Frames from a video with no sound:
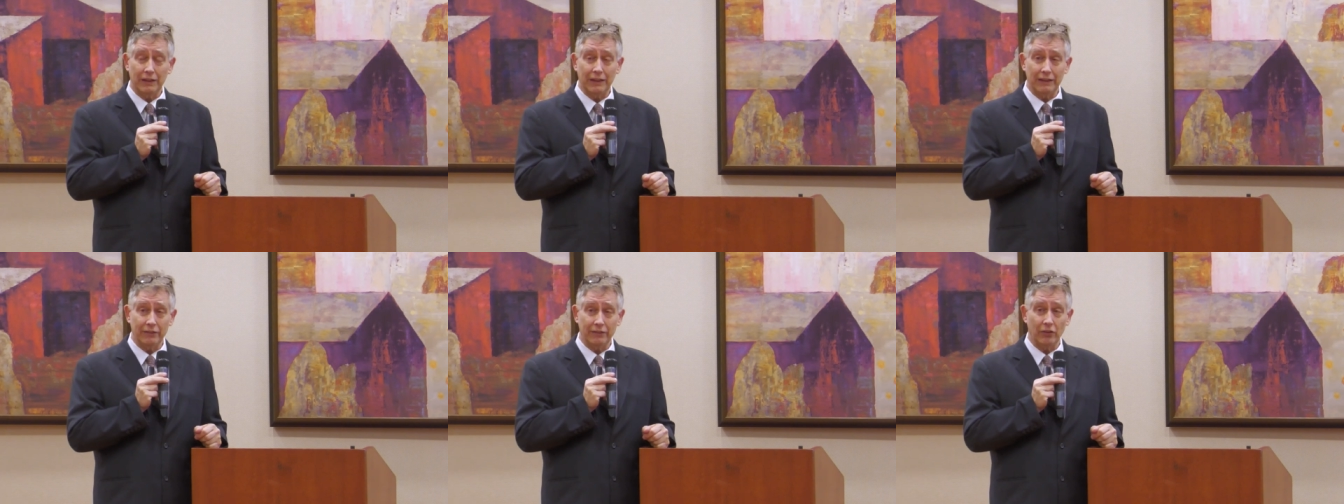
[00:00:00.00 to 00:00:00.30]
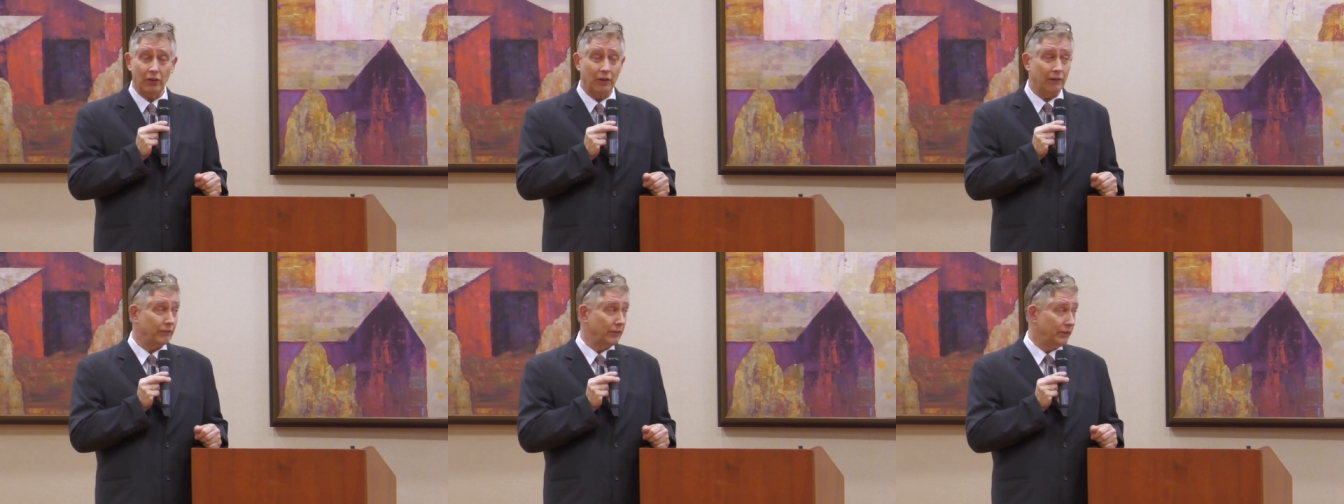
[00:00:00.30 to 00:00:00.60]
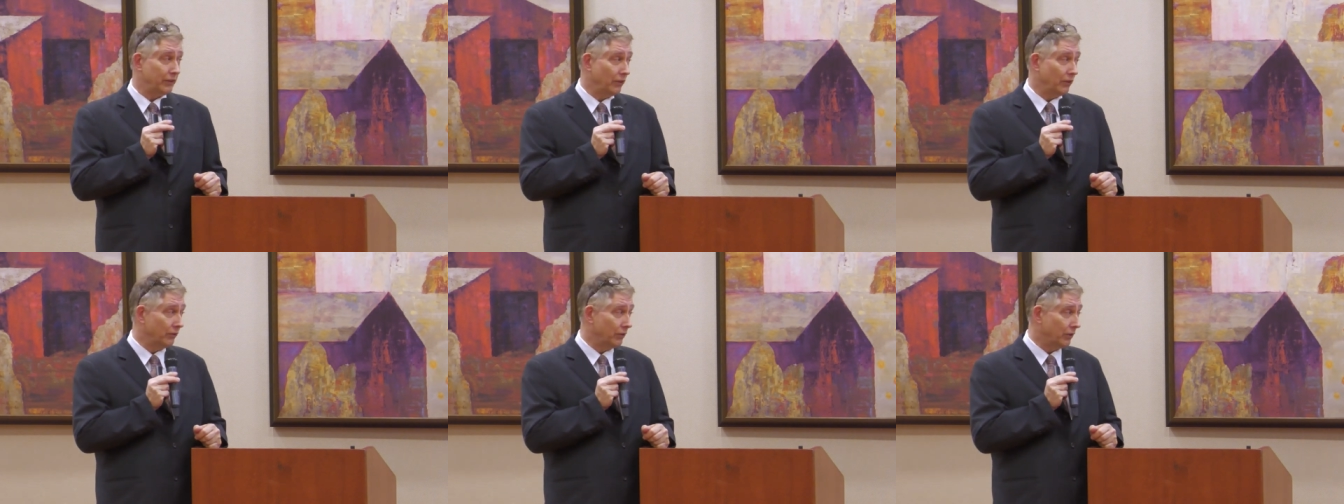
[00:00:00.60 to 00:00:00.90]
things
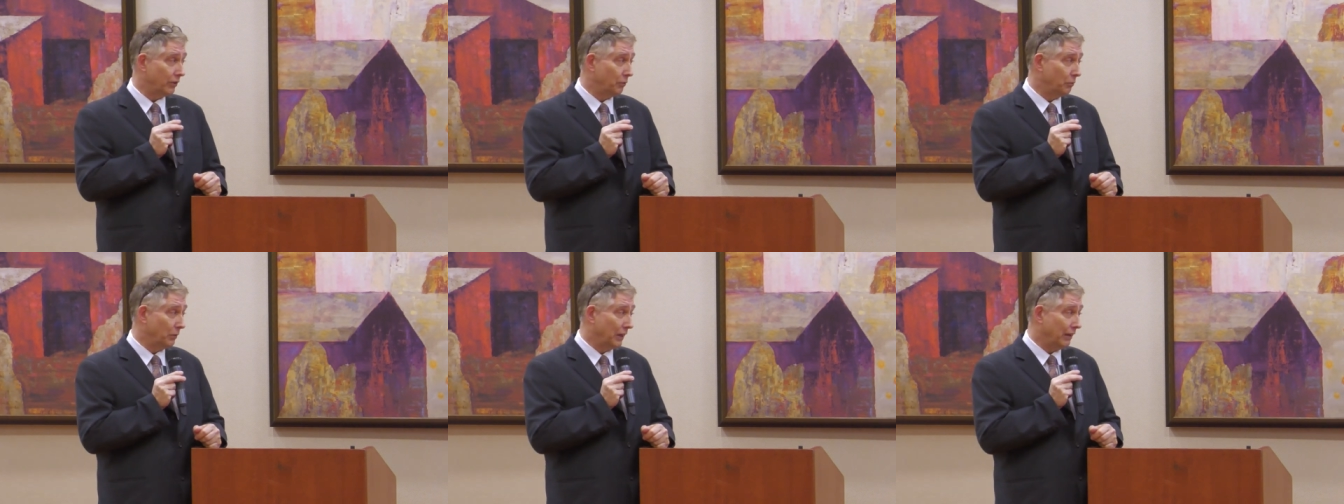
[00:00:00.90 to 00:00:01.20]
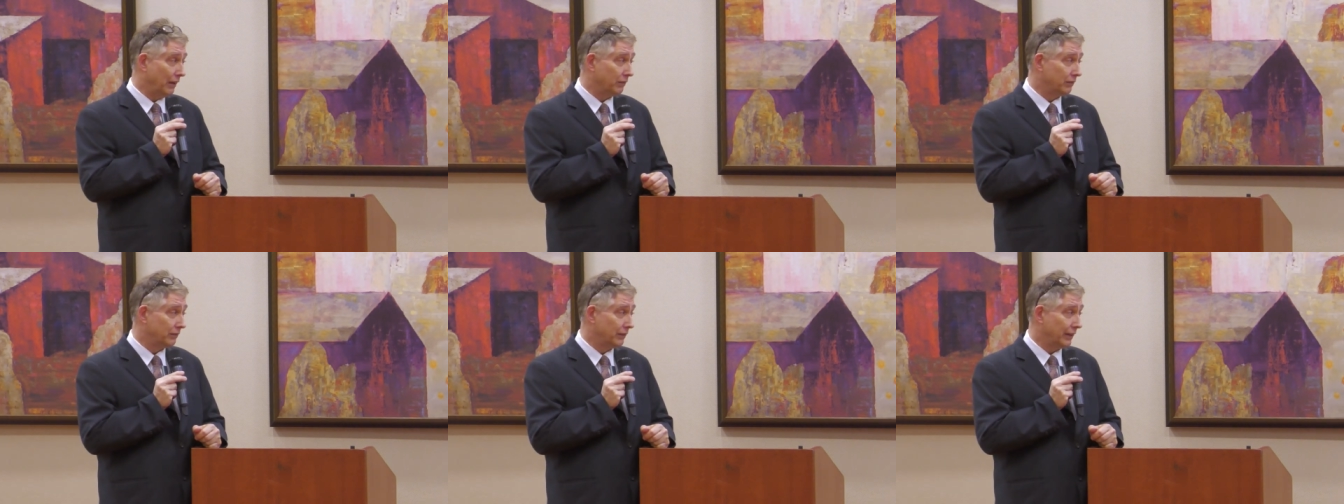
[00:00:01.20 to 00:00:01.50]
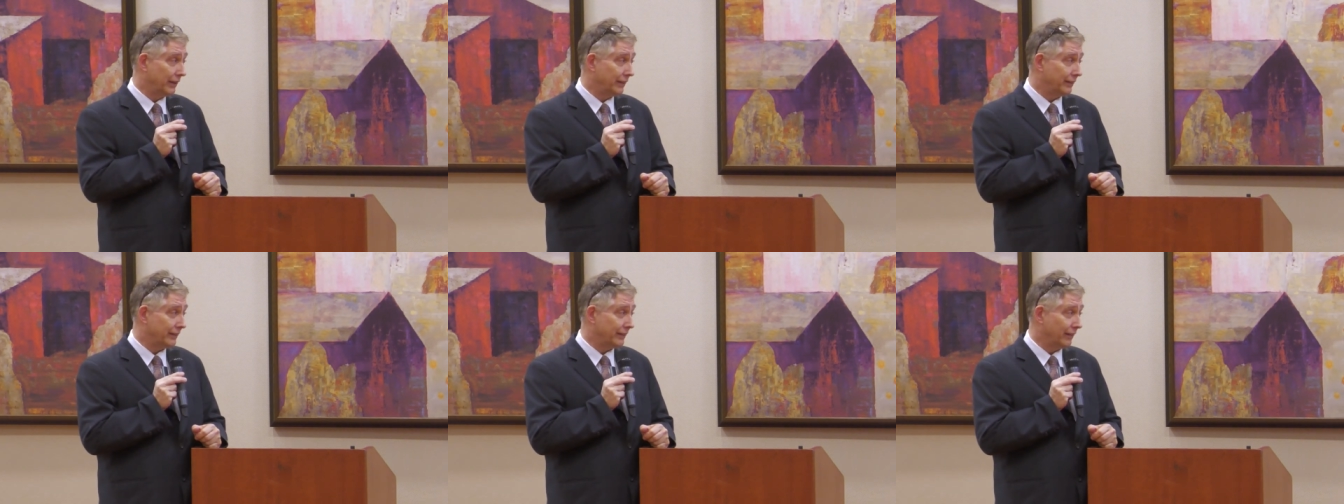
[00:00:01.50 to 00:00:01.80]
often don't go well.
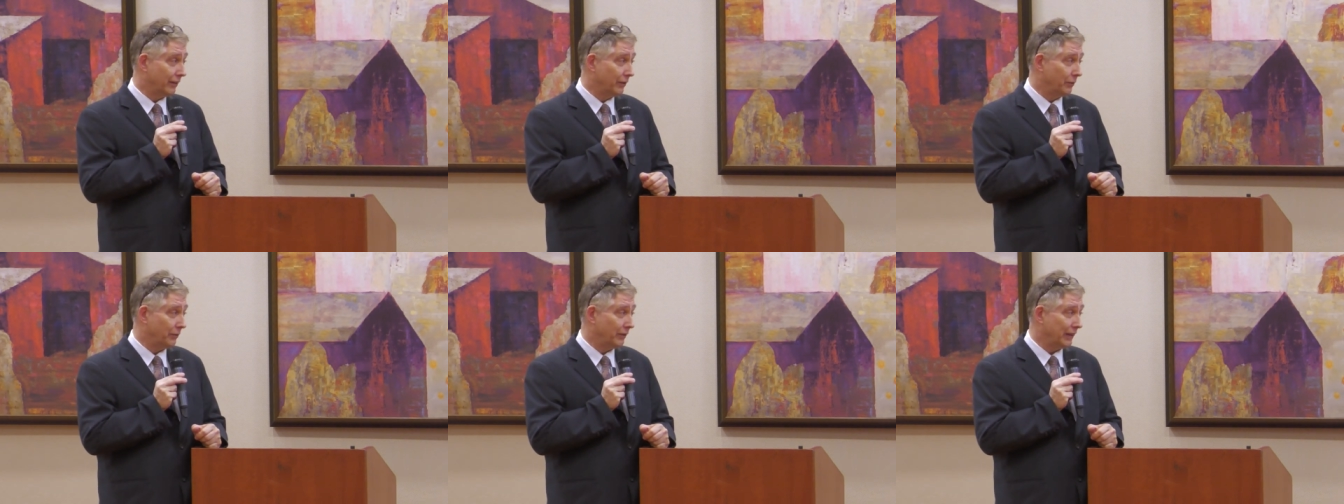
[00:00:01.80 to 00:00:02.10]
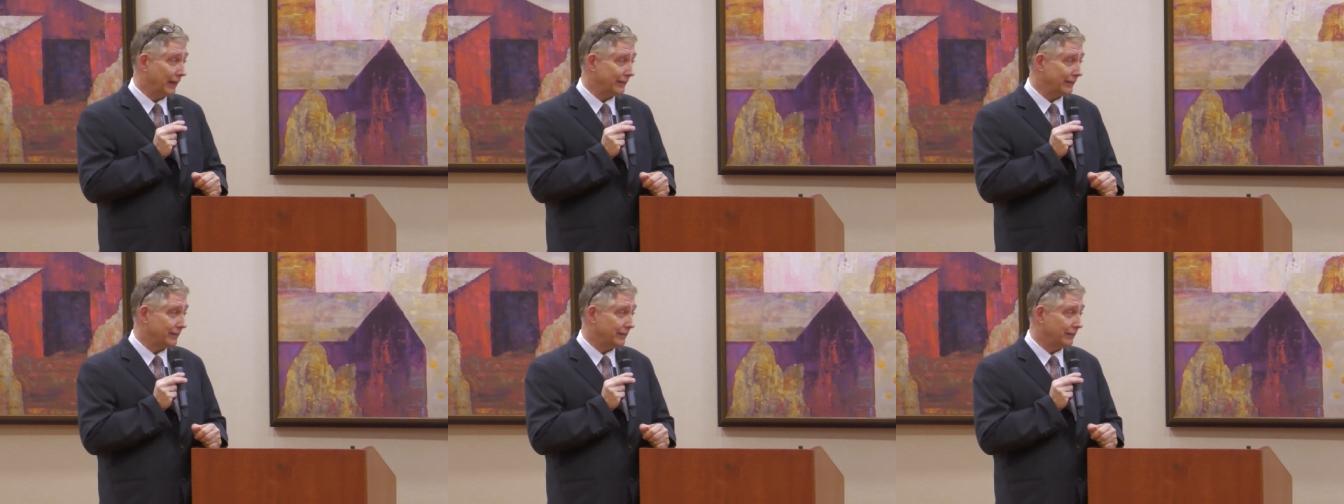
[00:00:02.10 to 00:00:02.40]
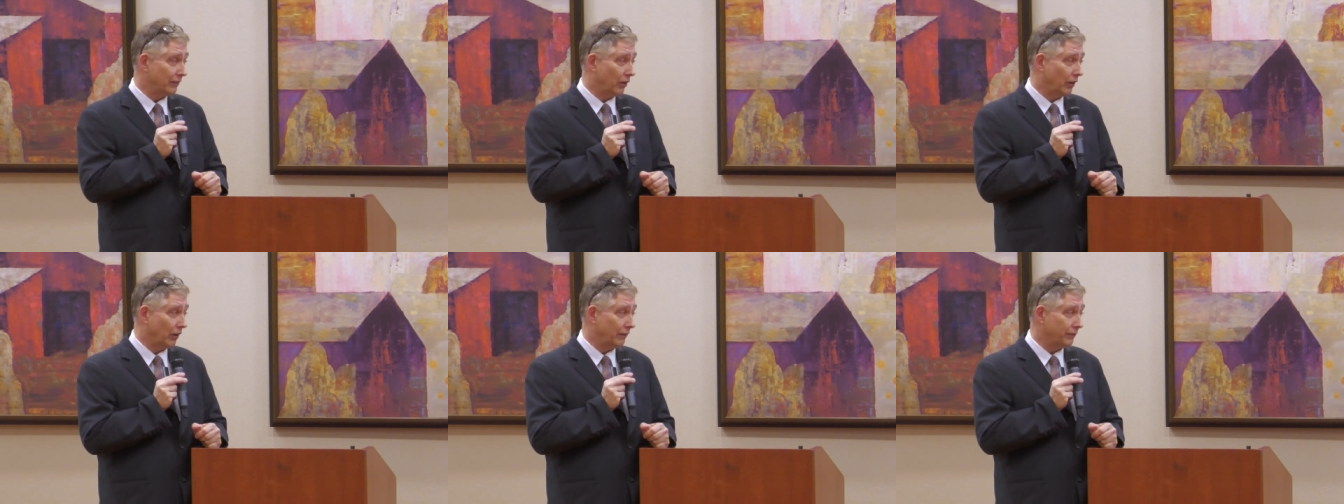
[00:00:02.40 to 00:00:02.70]
And so
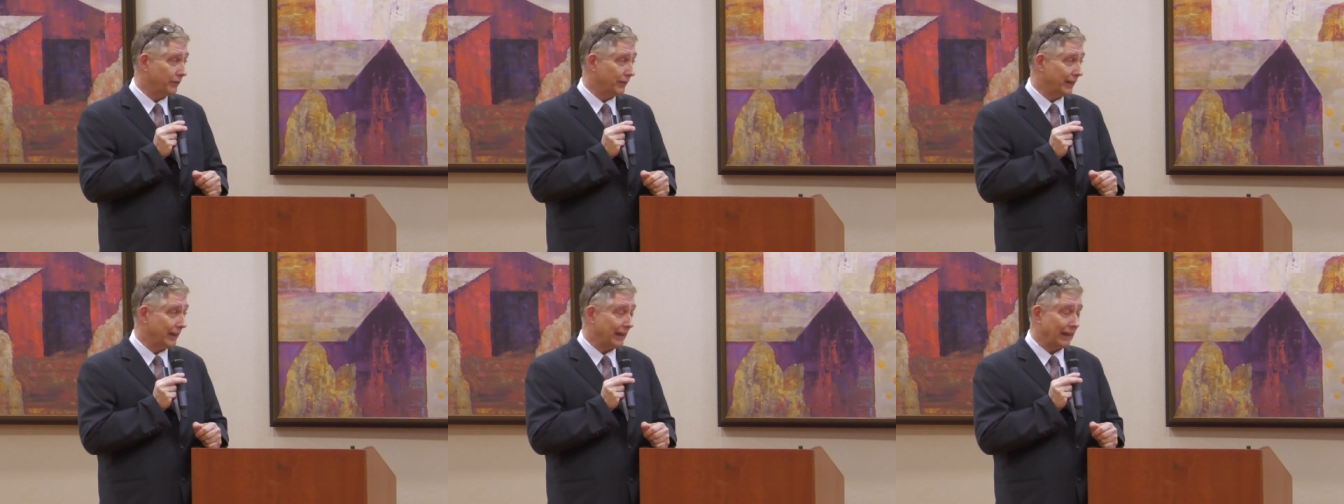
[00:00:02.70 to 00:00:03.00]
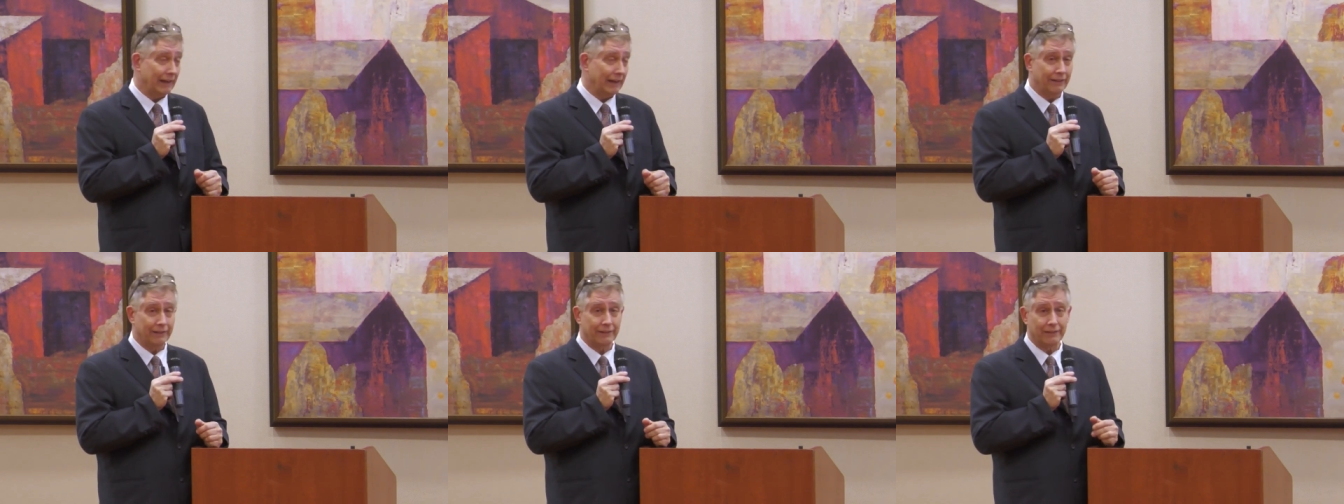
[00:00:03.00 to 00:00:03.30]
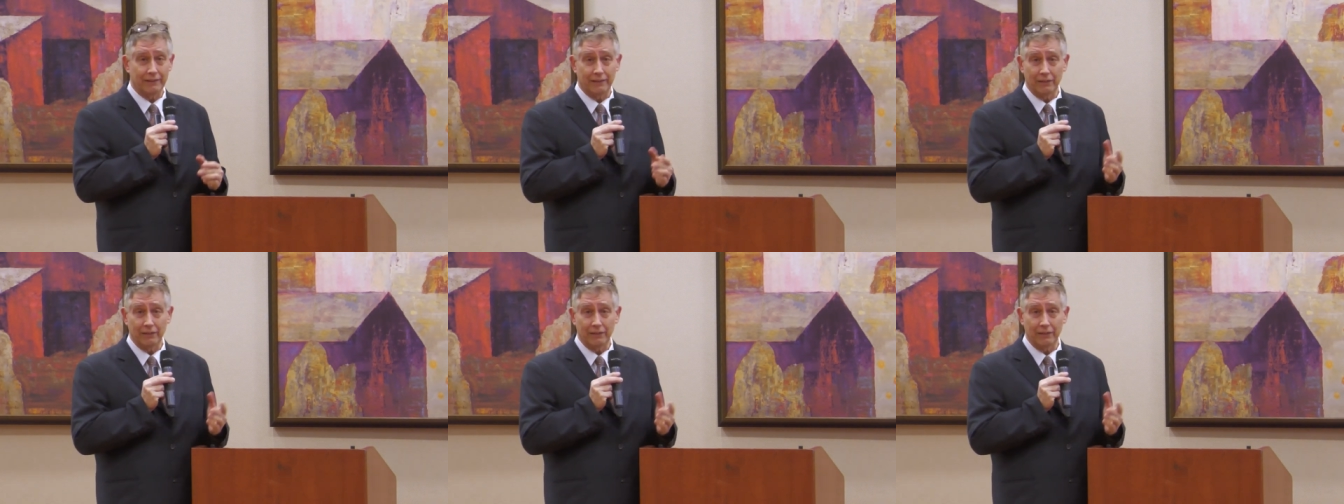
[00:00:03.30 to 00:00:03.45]
that's often the case,